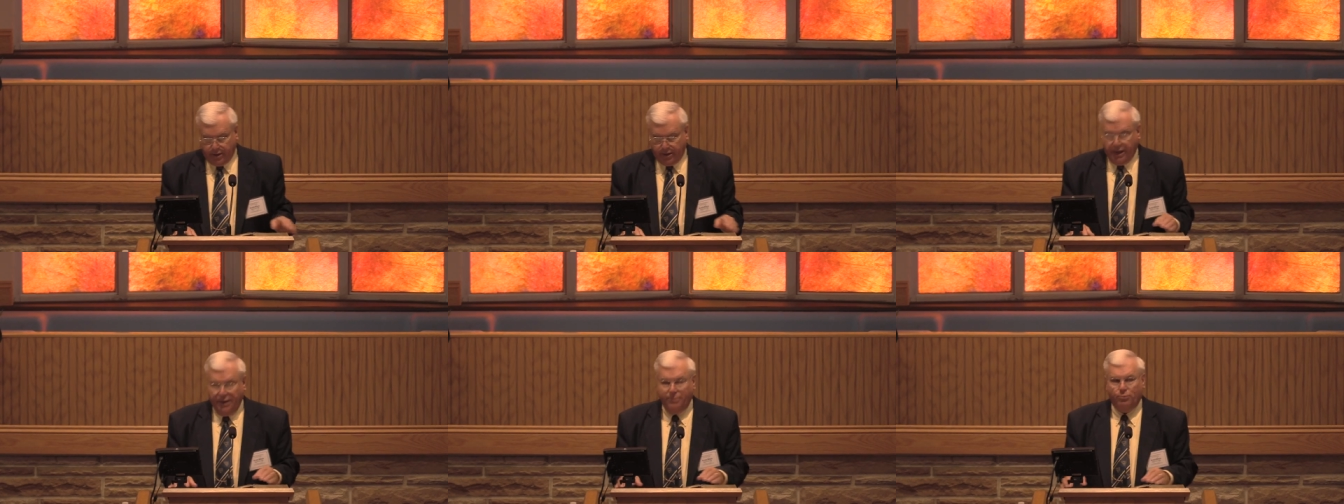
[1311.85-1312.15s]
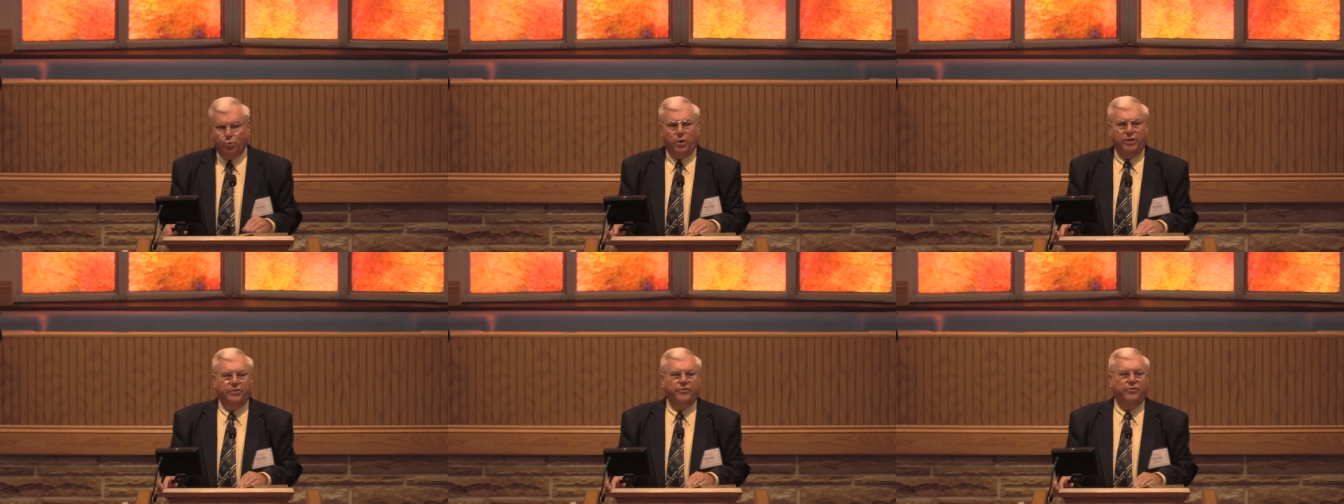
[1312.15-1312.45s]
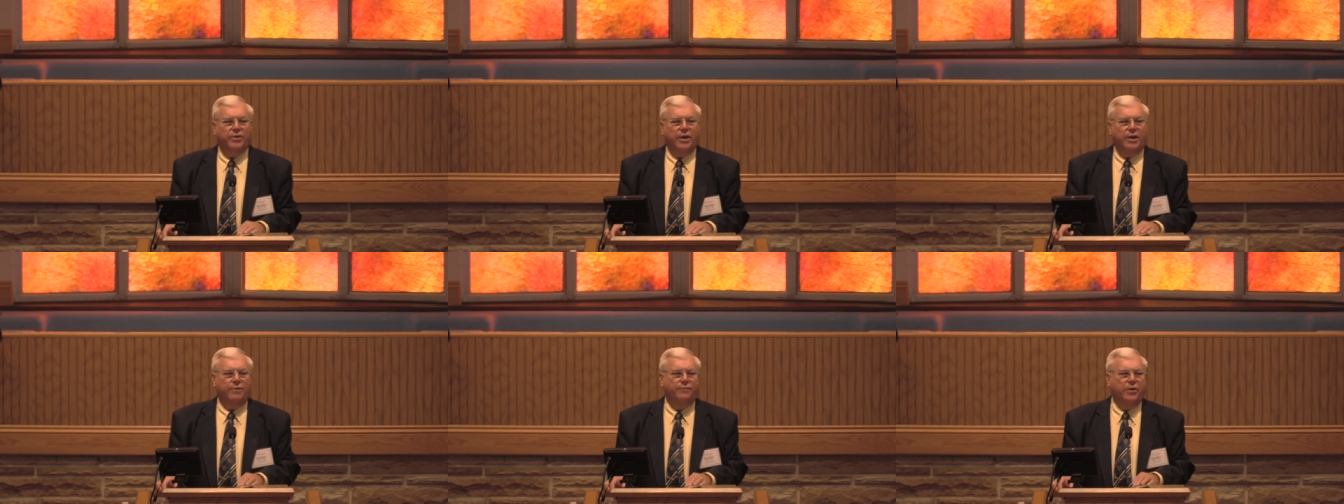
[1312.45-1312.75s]
keep
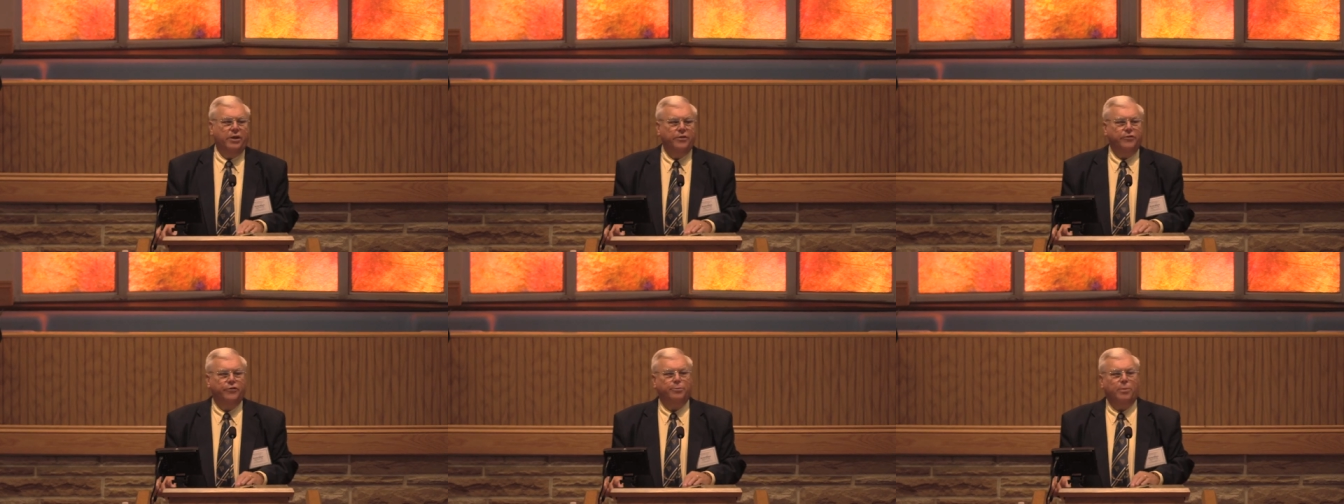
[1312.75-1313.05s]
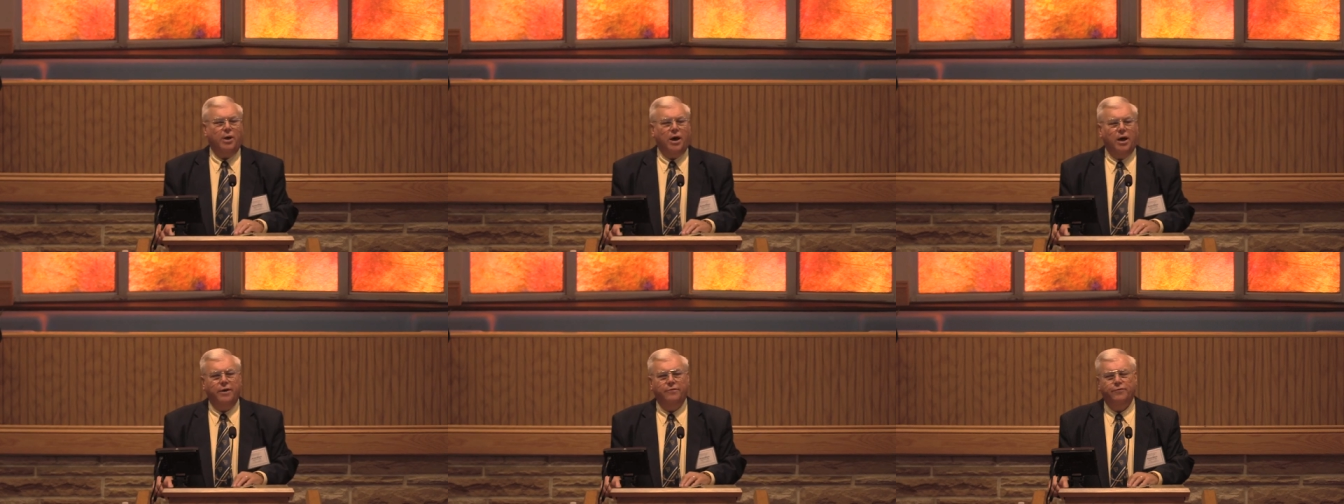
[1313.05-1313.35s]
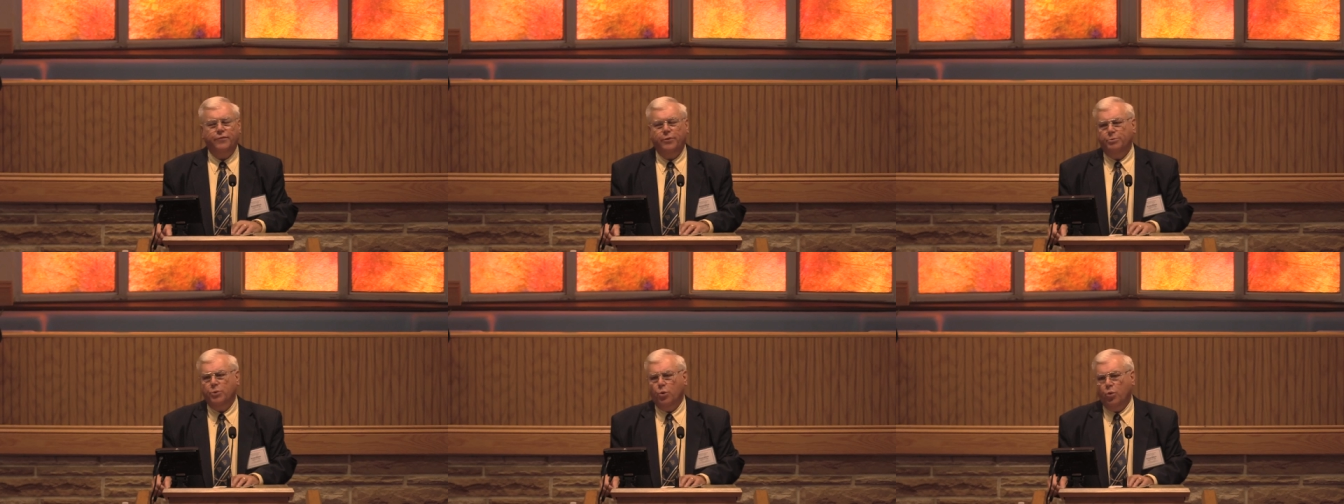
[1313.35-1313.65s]
oneself
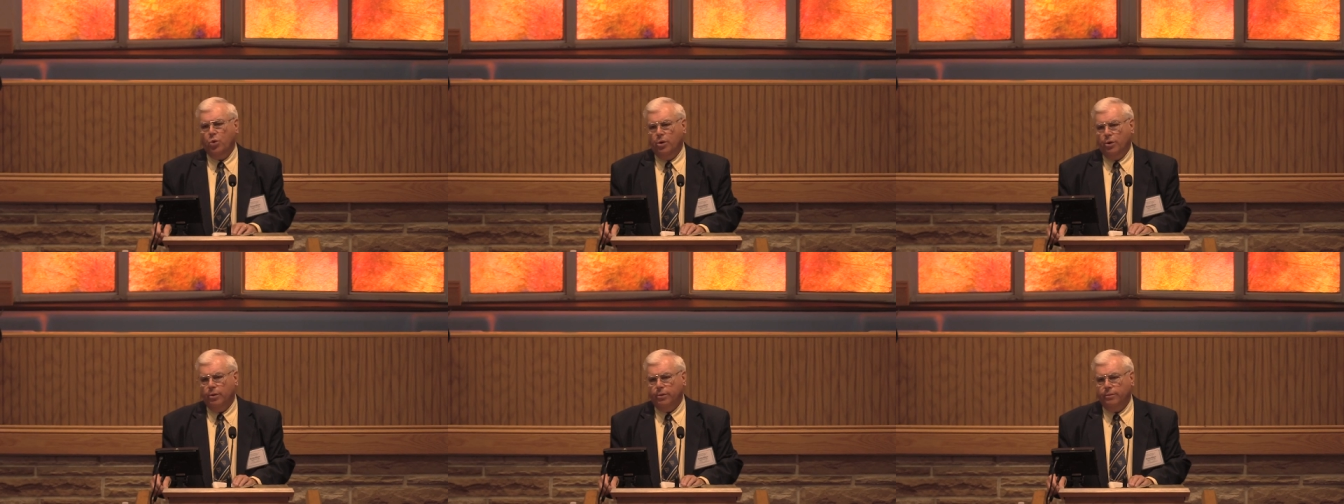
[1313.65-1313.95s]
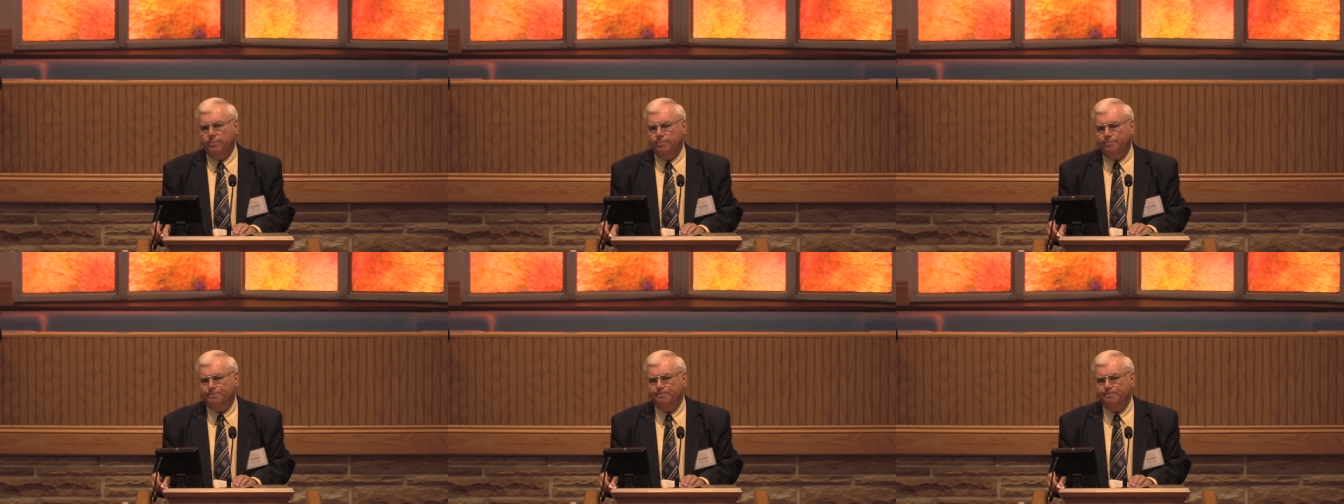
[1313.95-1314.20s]
unspotted from the world.